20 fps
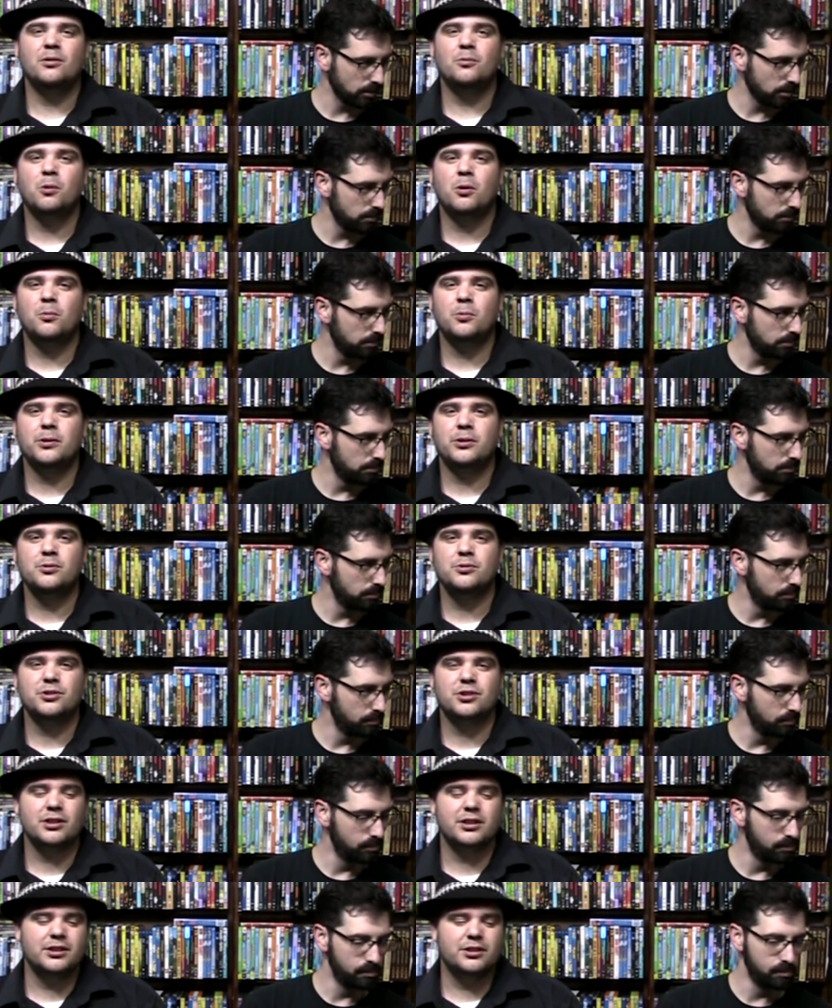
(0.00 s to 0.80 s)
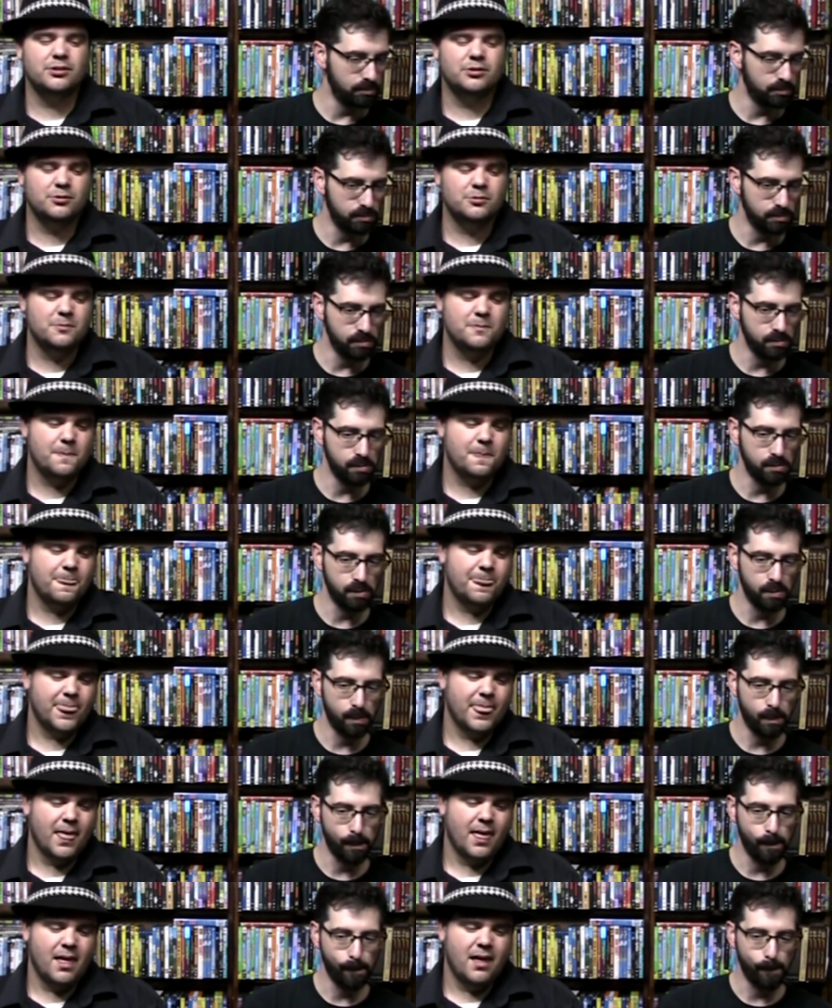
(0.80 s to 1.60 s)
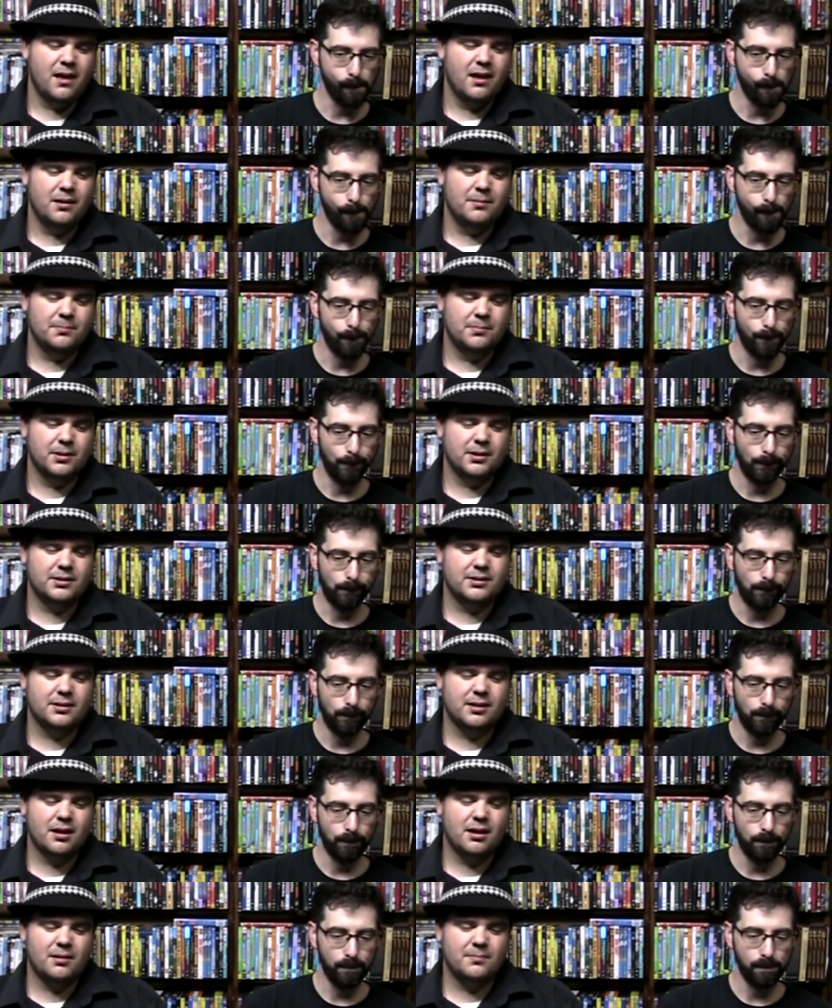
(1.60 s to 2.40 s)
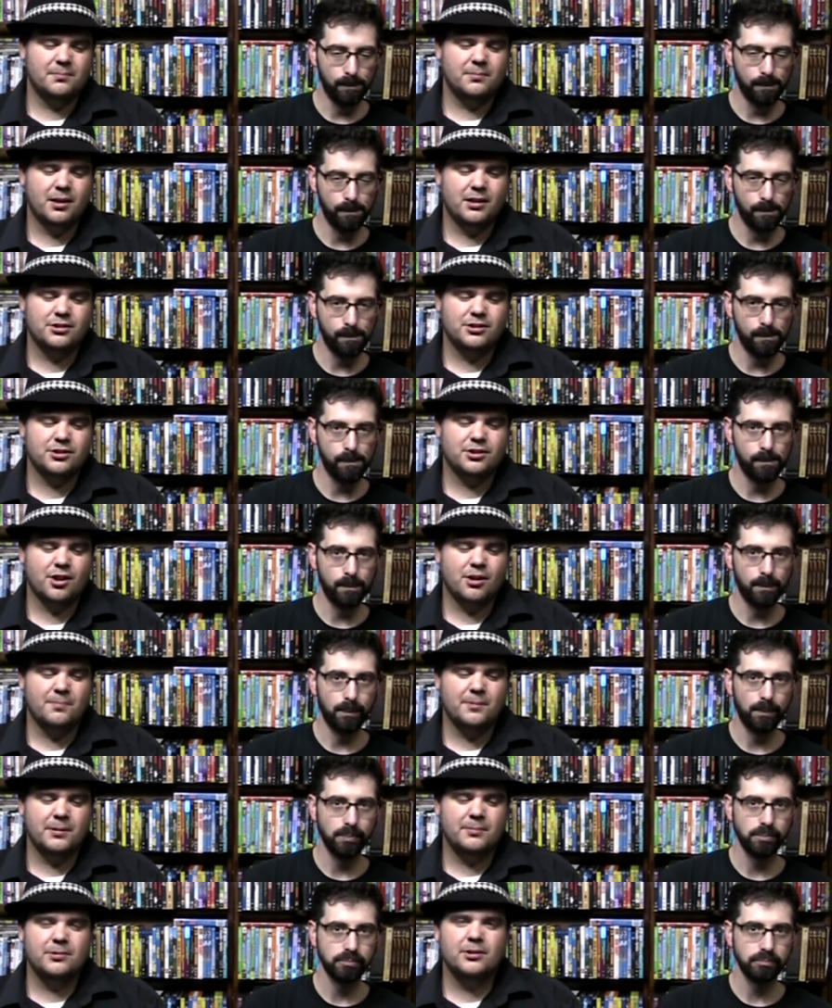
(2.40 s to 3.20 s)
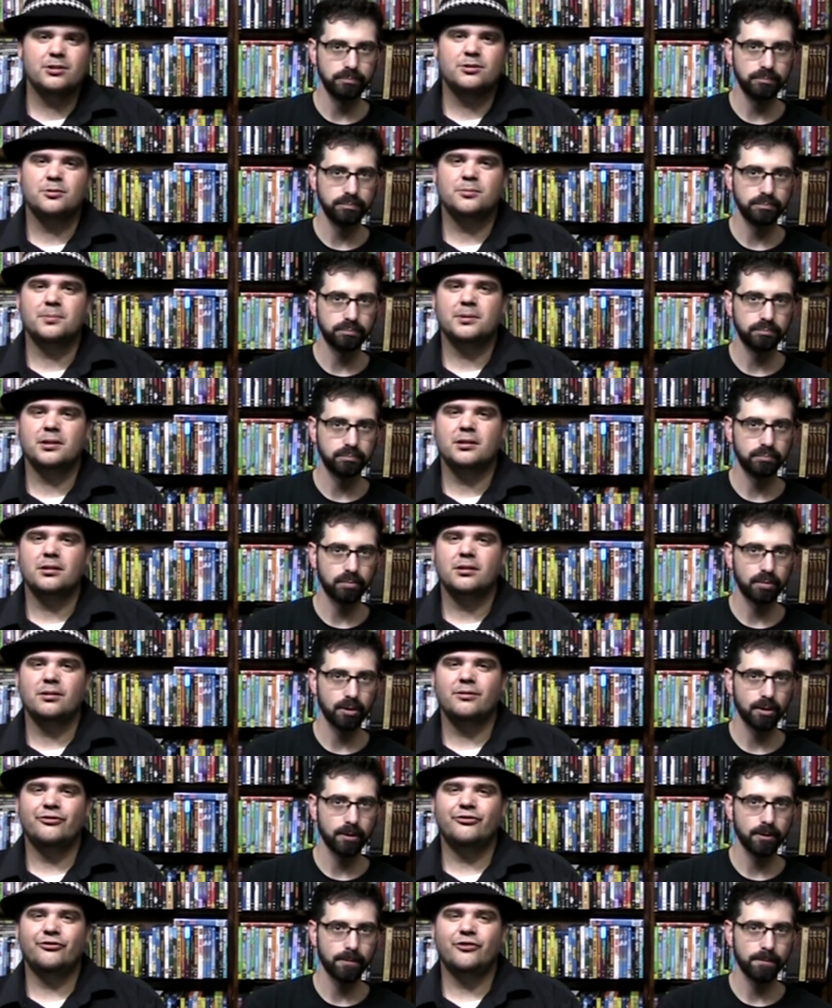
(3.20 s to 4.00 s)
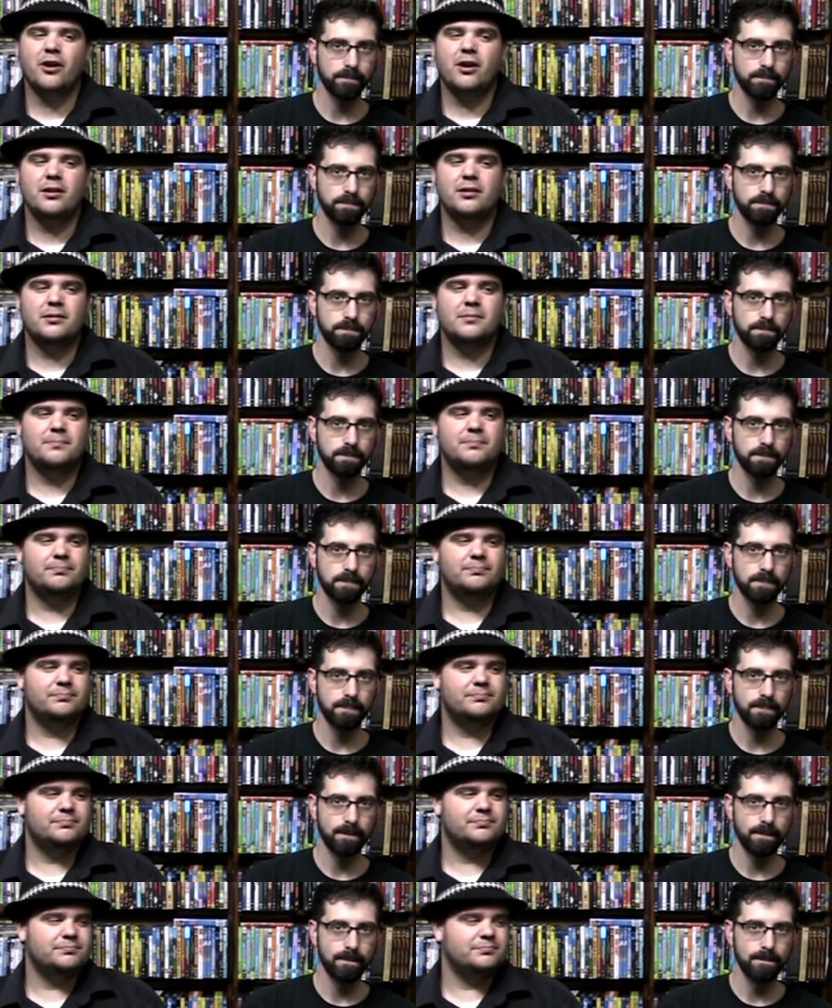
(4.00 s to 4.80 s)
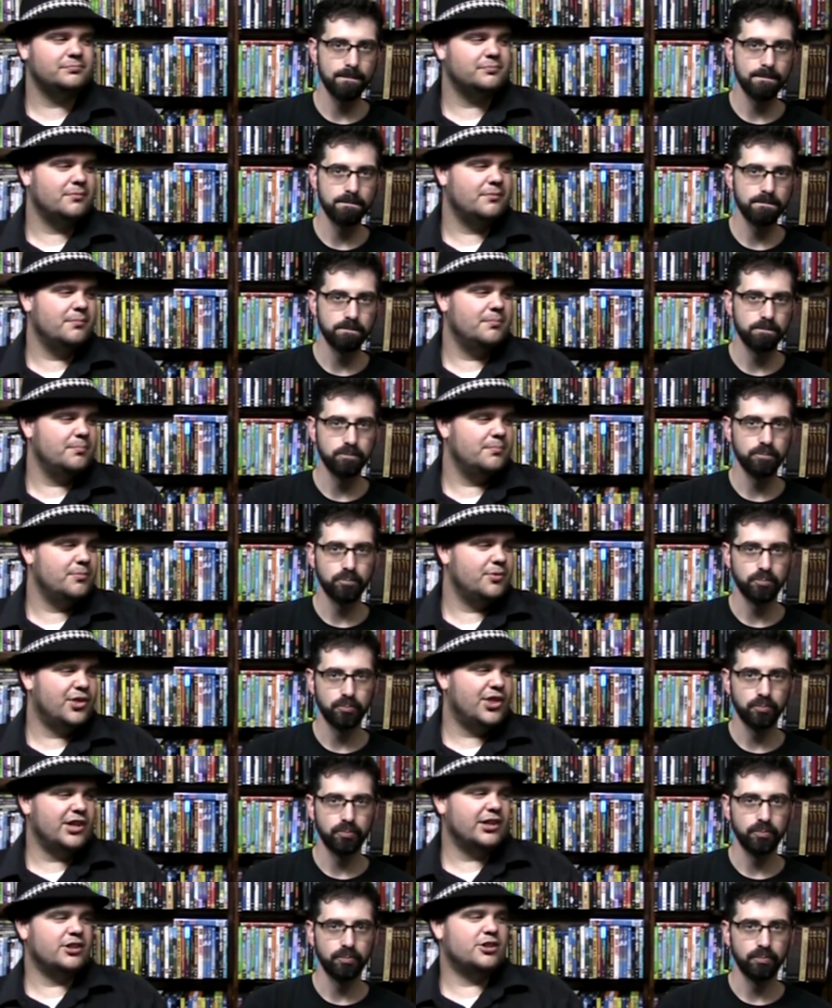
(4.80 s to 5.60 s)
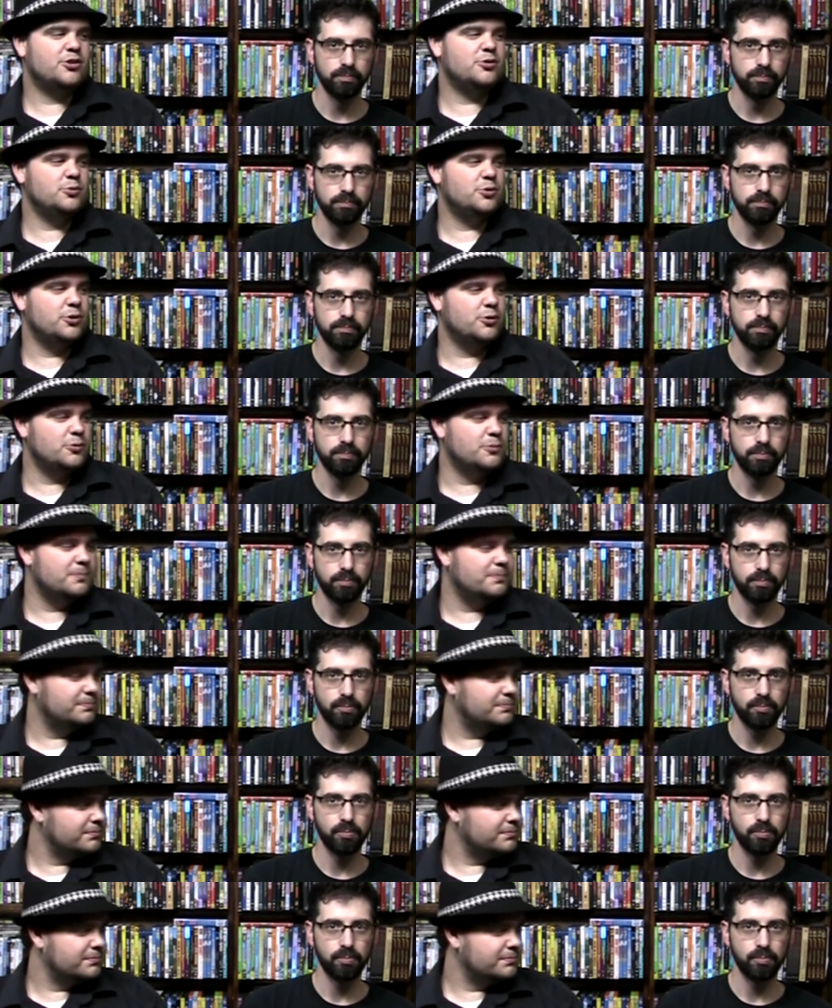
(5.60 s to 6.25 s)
Speaker 1: of what we usually do, but I just thought maybe this would be a little fun thing to do.